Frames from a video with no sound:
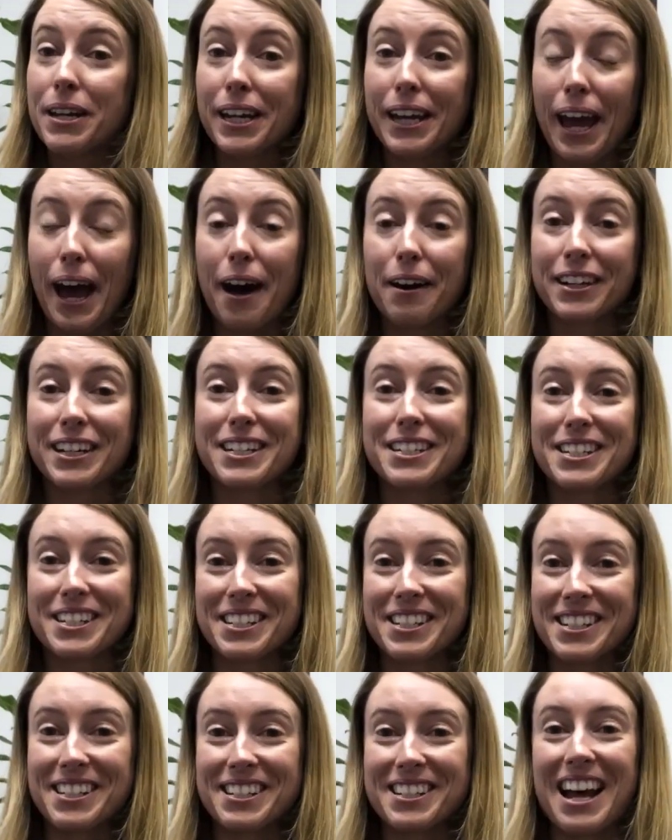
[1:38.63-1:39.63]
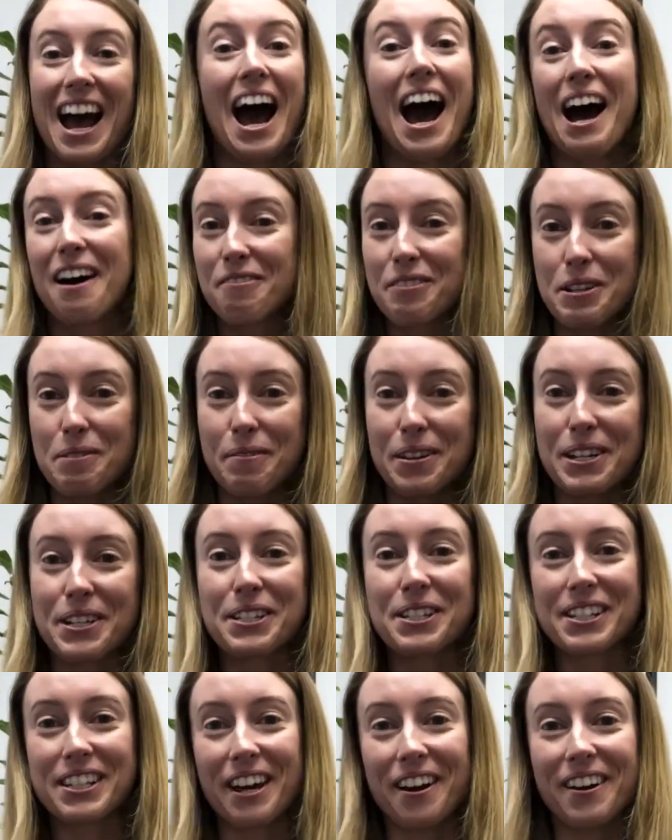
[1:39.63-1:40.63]
accounting doesn't have to be
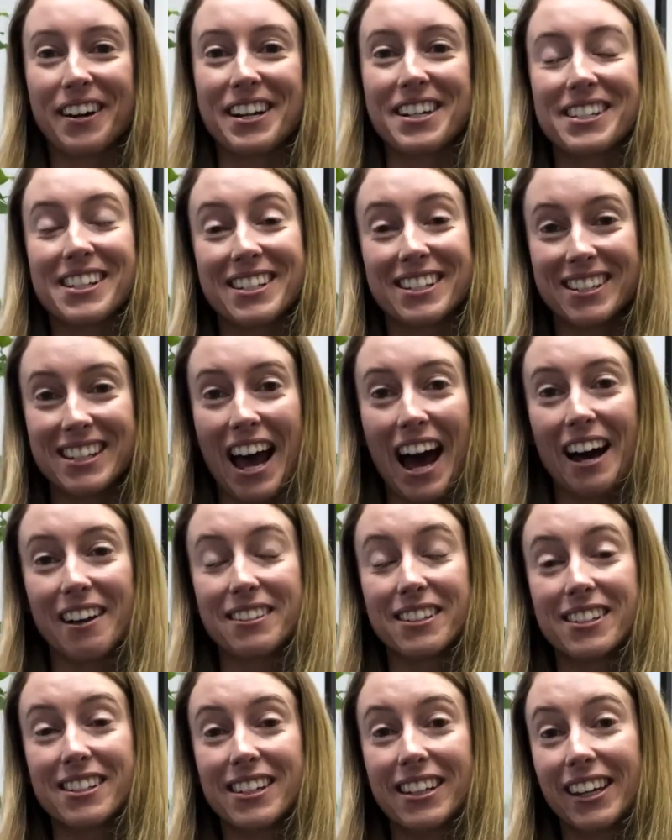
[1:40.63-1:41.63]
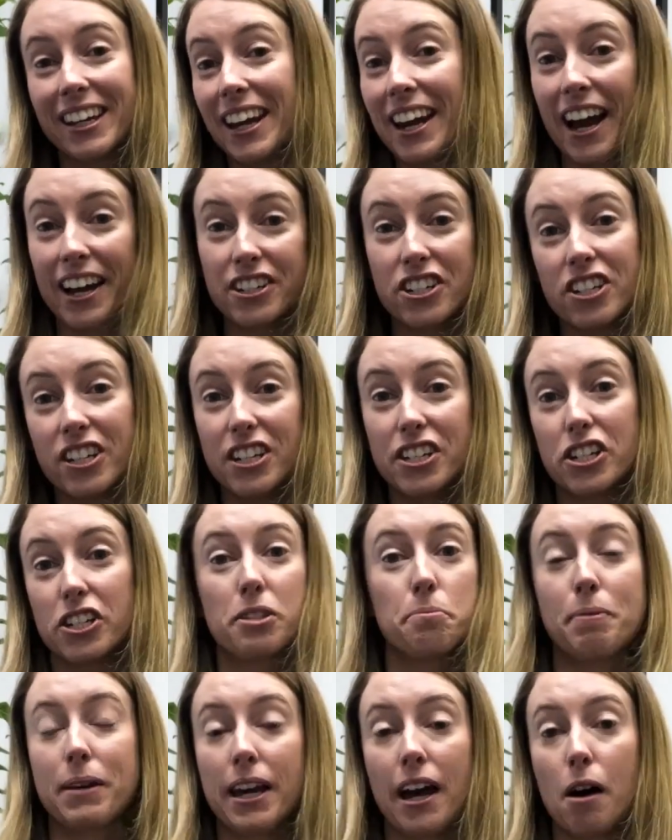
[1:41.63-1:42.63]
as scary as it sounds. It can actually
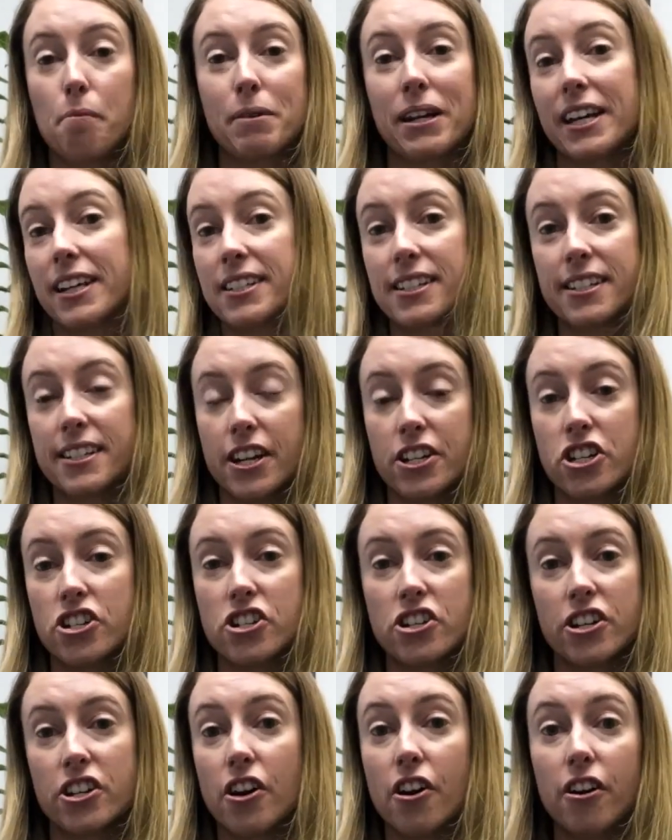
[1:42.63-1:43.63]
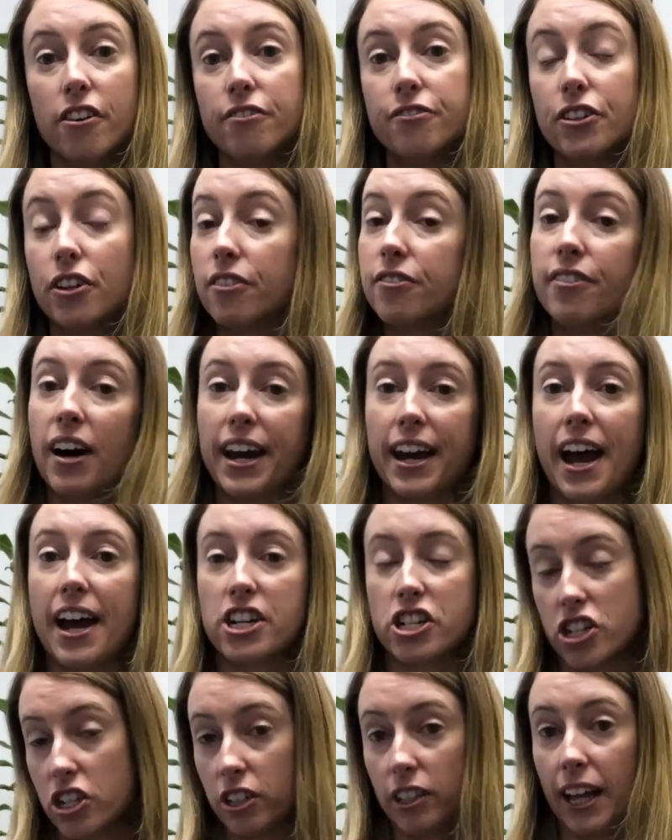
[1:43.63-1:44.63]
just become an extension of your
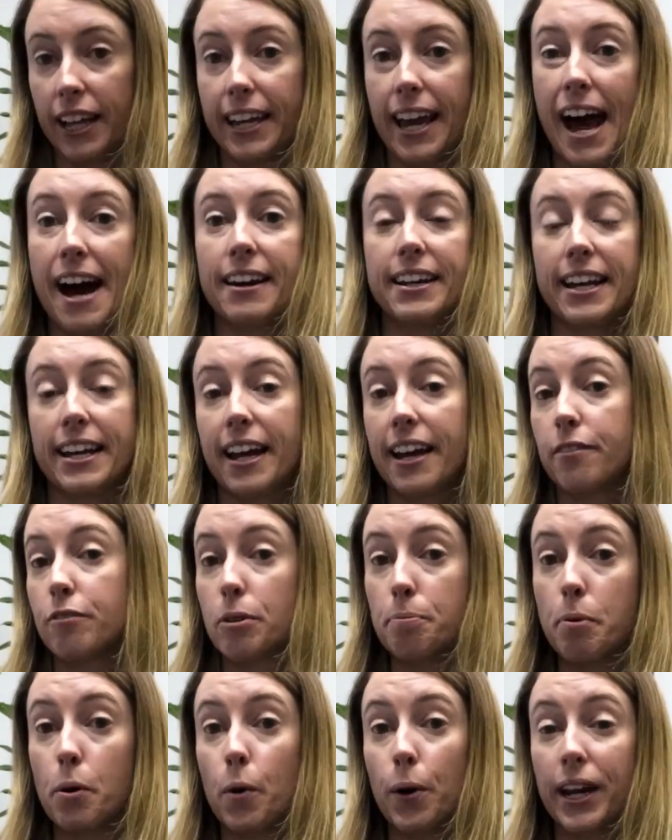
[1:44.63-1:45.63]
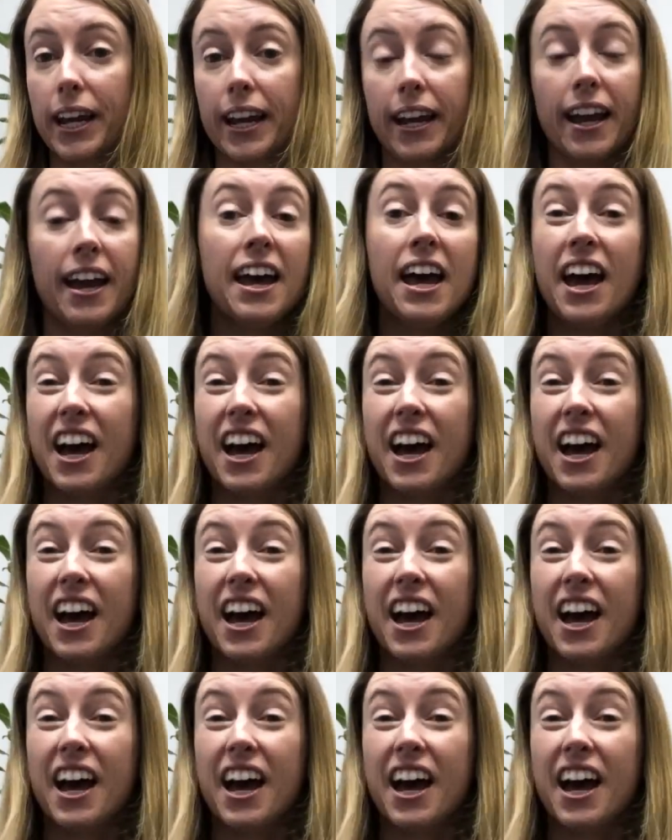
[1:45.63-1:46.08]
financial accounting and reporting.